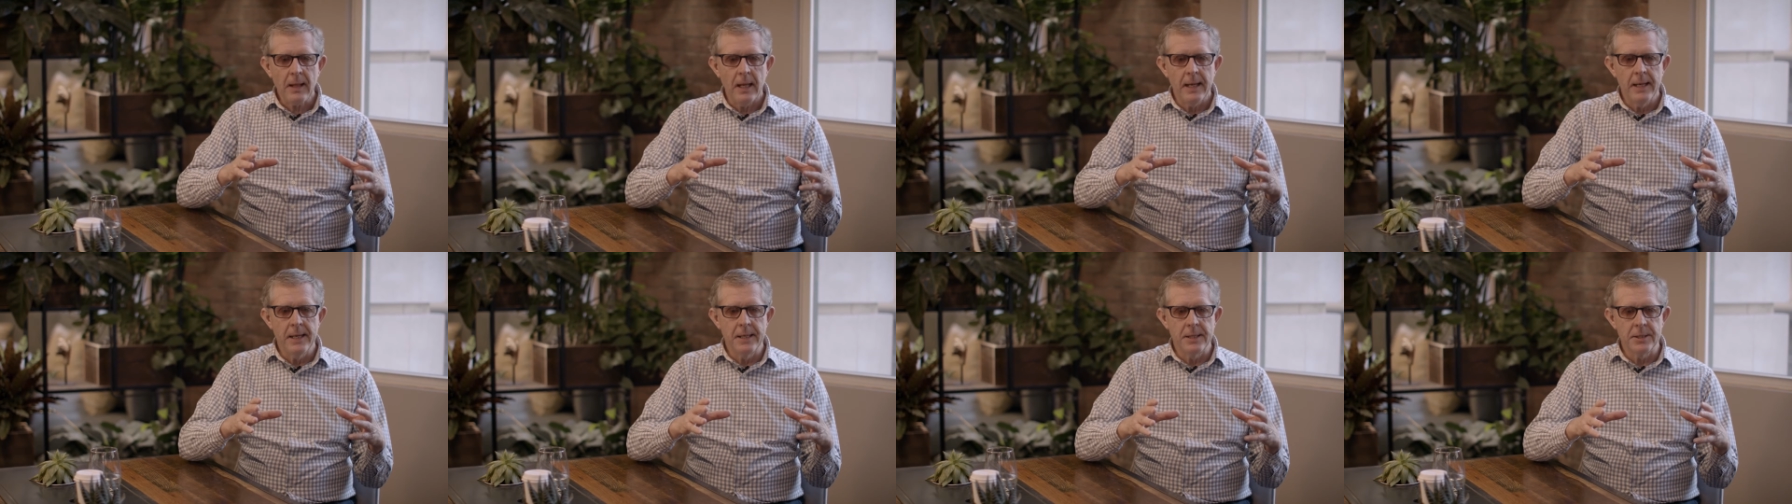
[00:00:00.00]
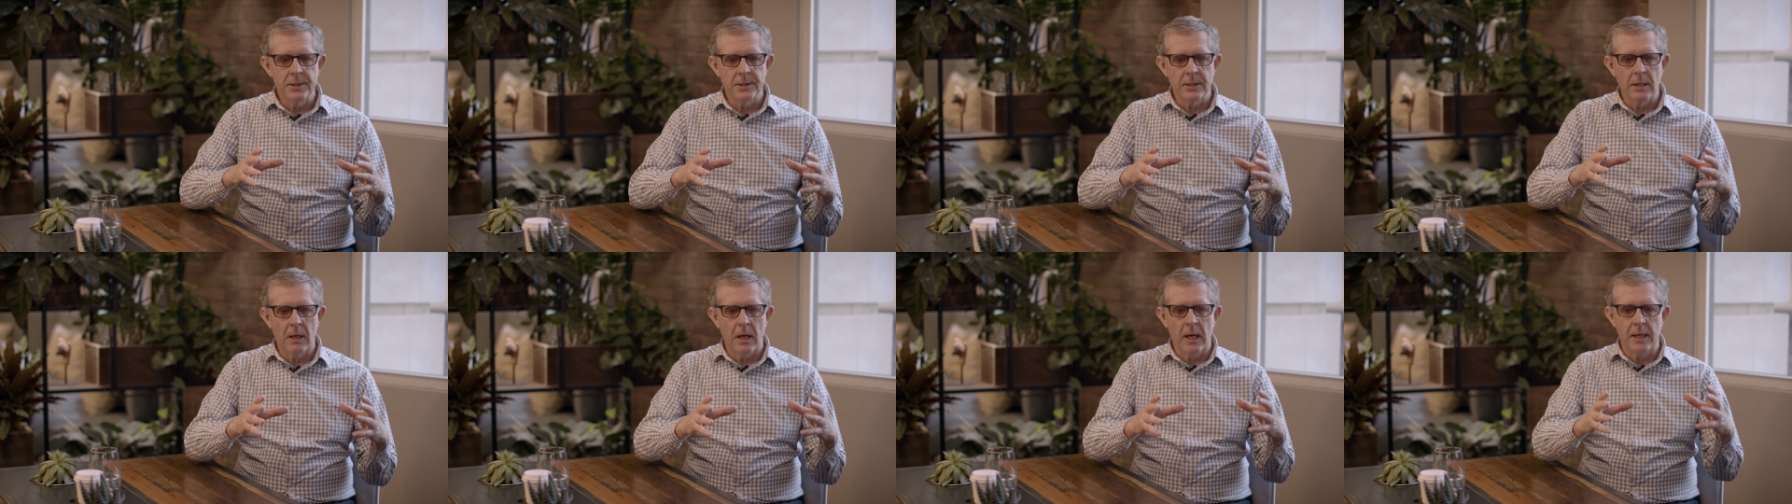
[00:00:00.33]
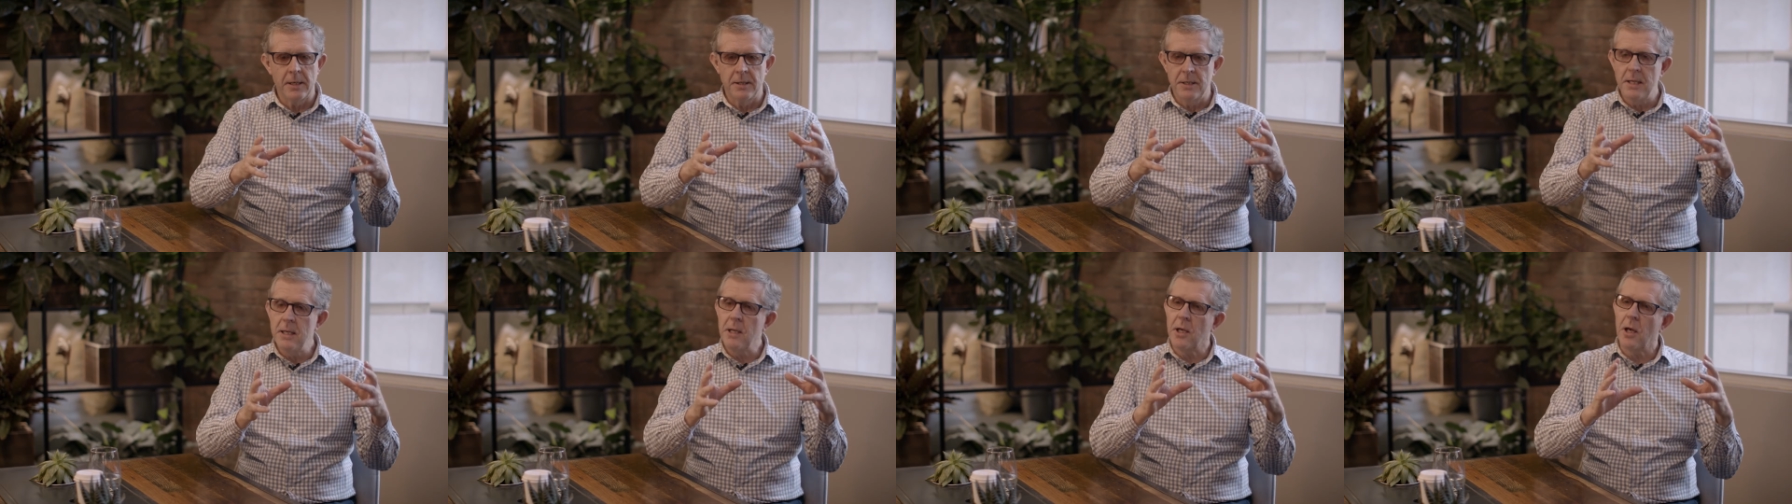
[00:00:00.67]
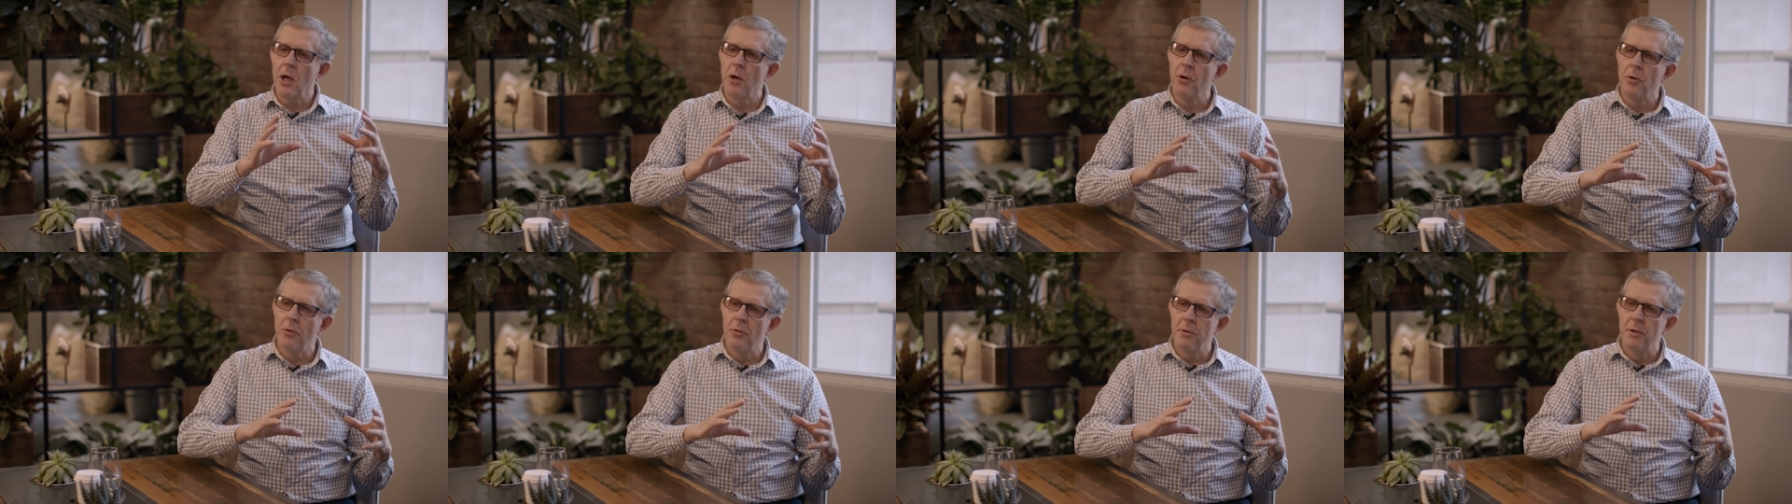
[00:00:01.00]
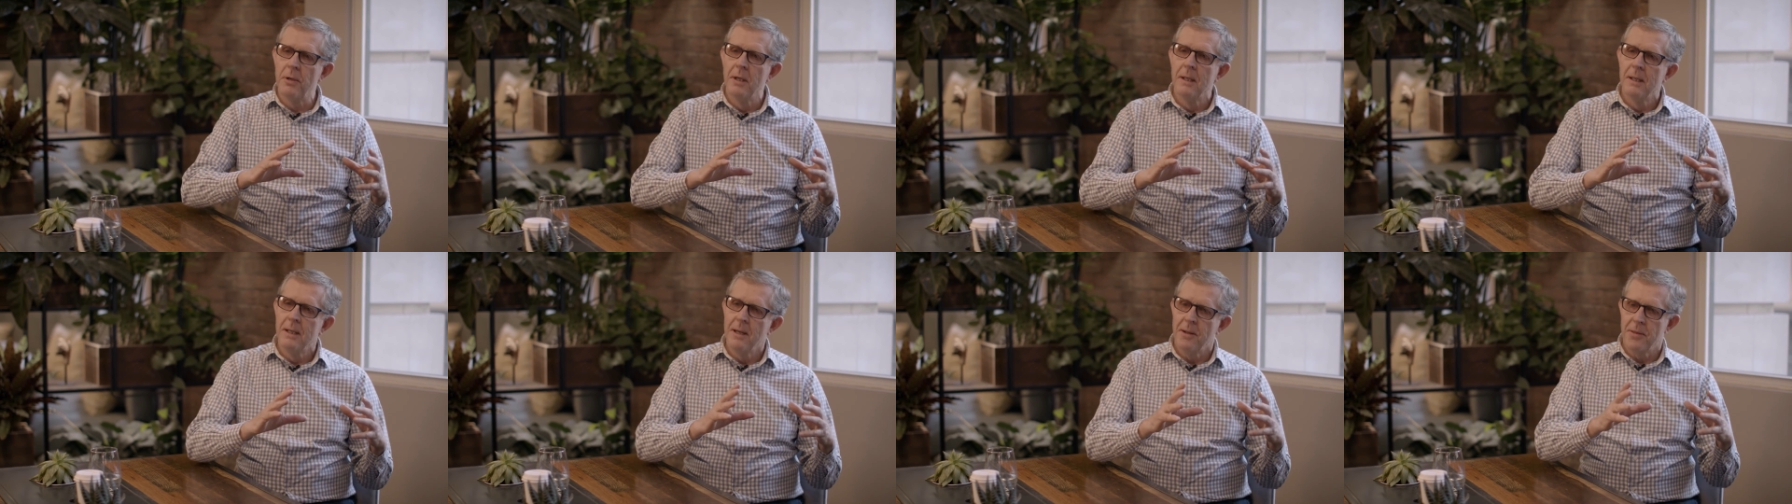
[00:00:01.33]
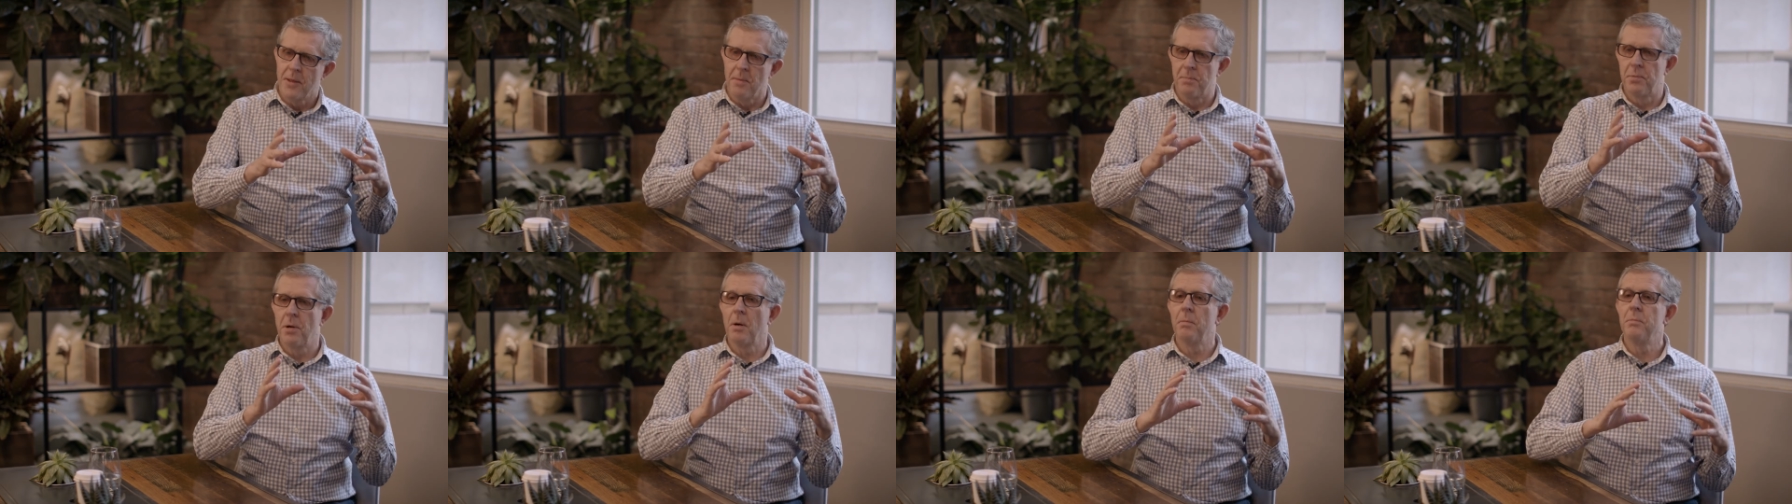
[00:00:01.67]
is I decode
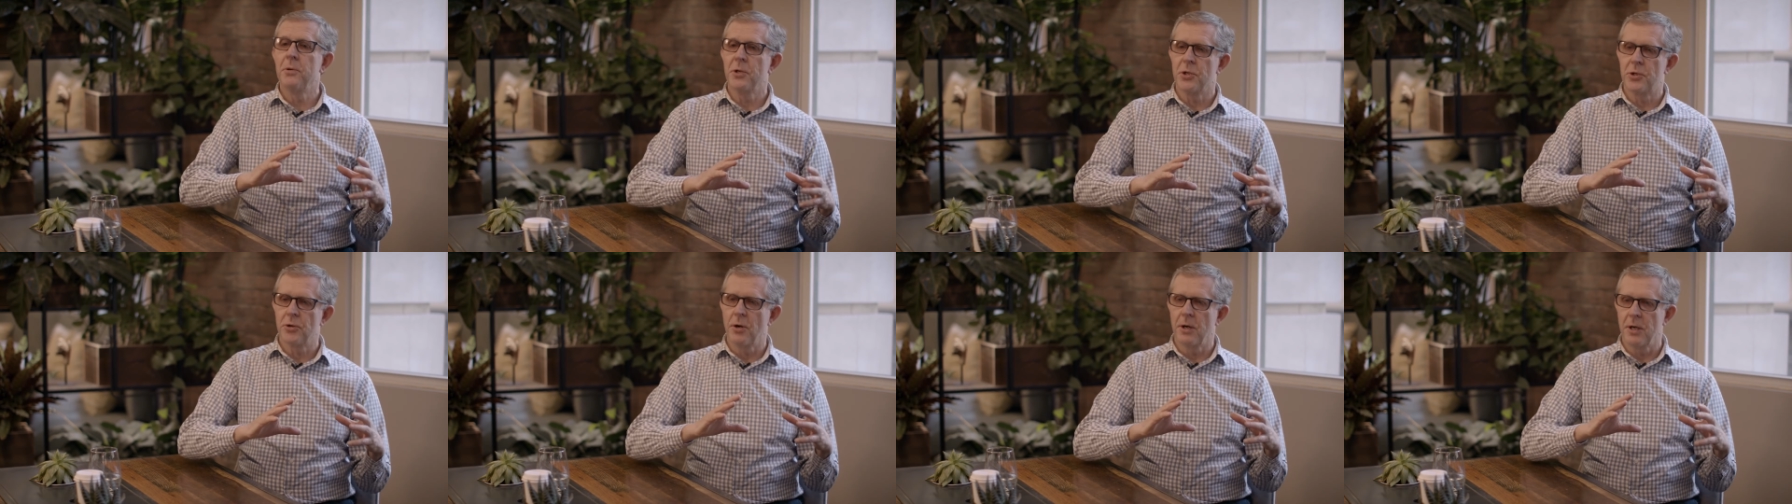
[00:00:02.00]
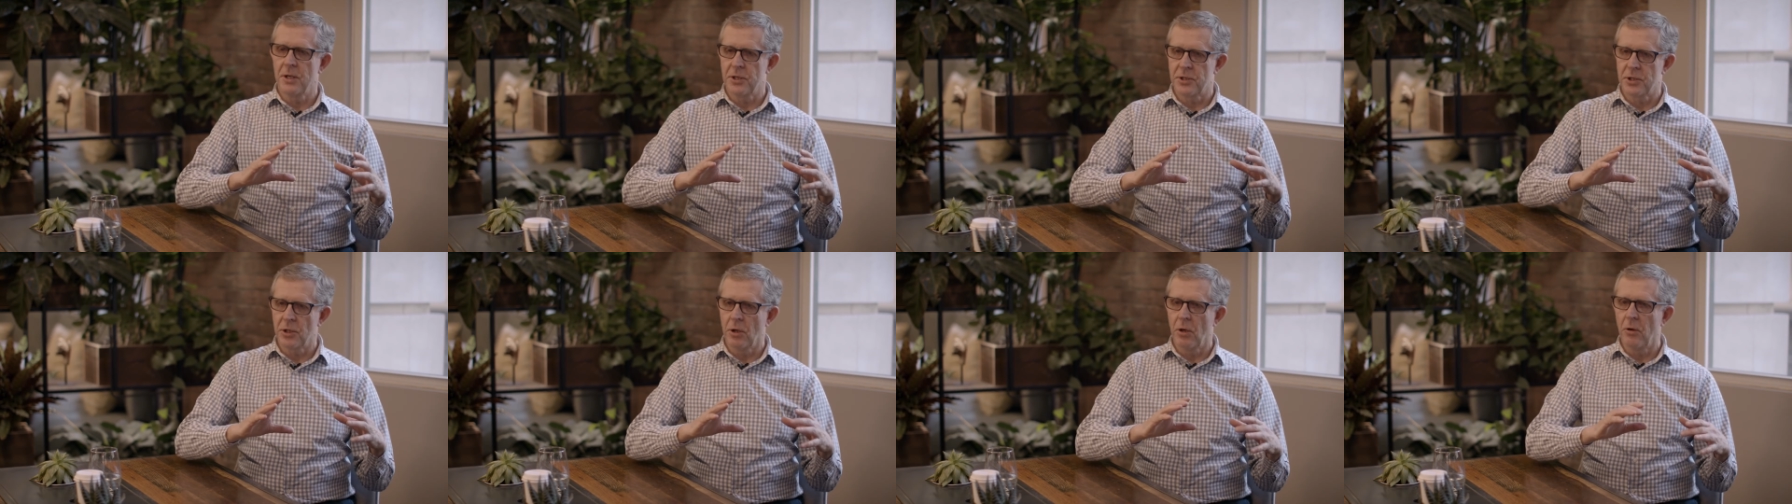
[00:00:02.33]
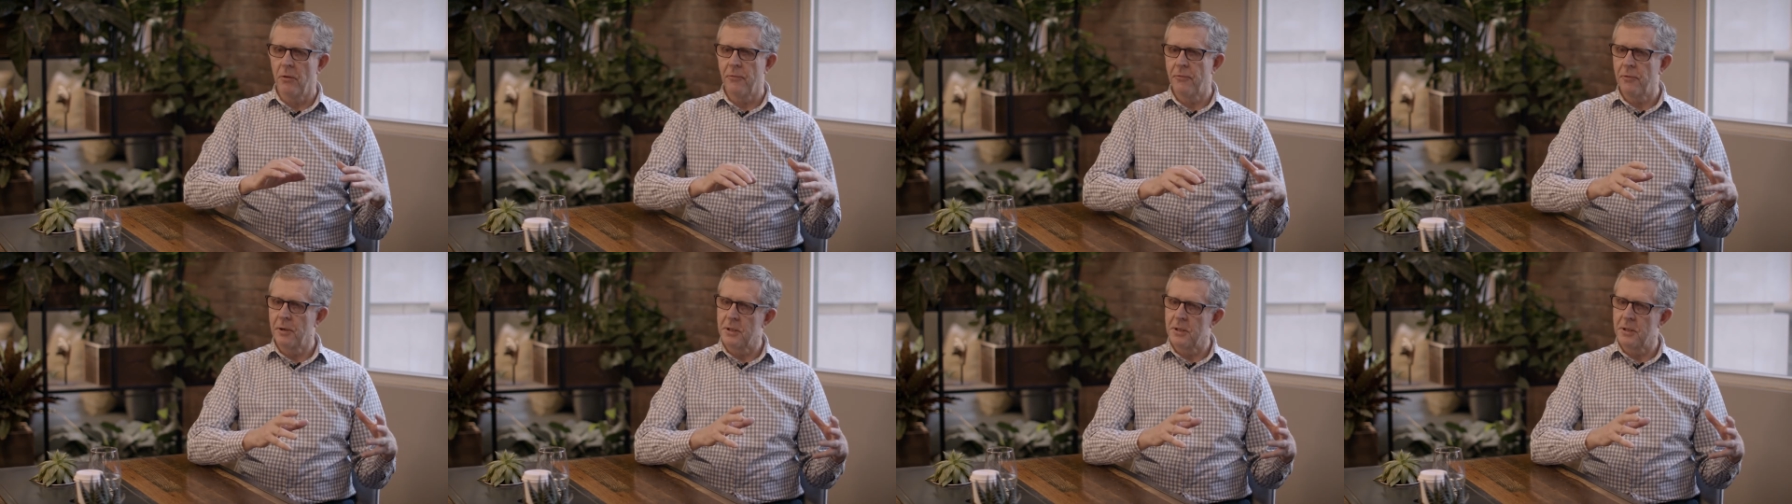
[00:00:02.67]
the problem you're trying to solve.